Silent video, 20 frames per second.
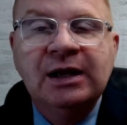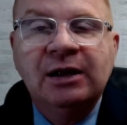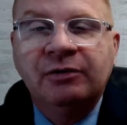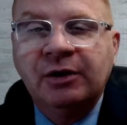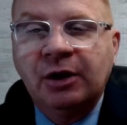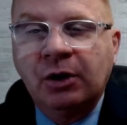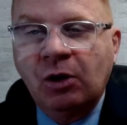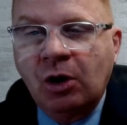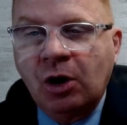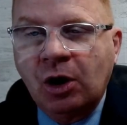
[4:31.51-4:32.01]

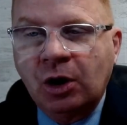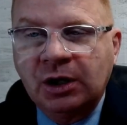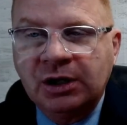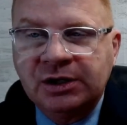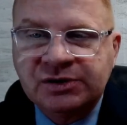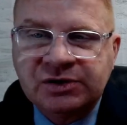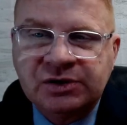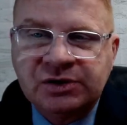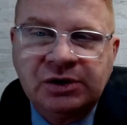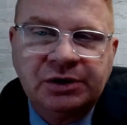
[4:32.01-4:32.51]
There are
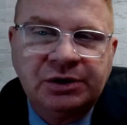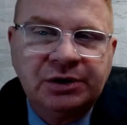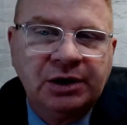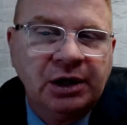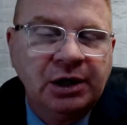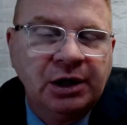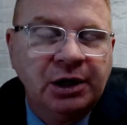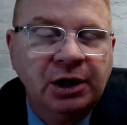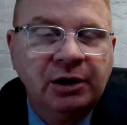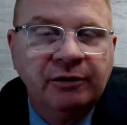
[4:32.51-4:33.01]
a ton
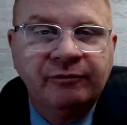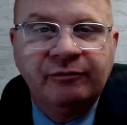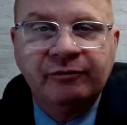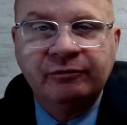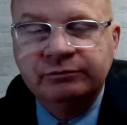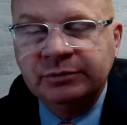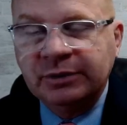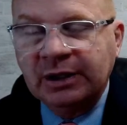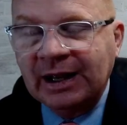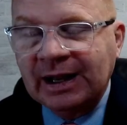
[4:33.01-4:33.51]
of
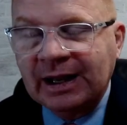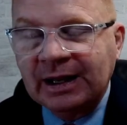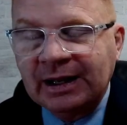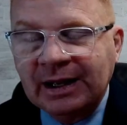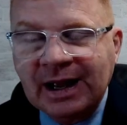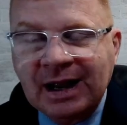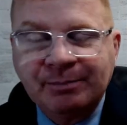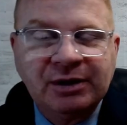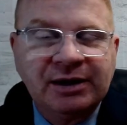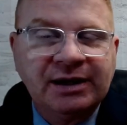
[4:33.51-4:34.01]

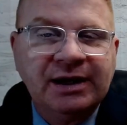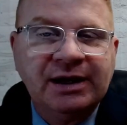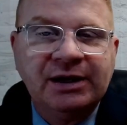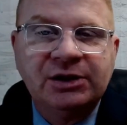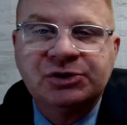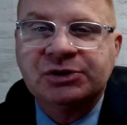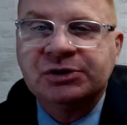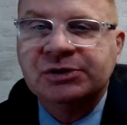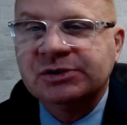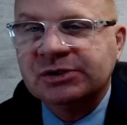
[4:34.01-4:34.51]

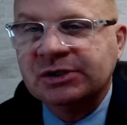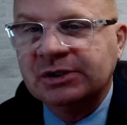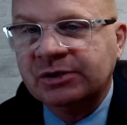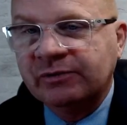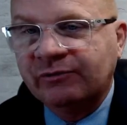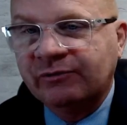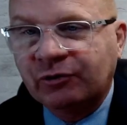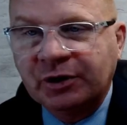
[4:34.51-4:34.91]
applications and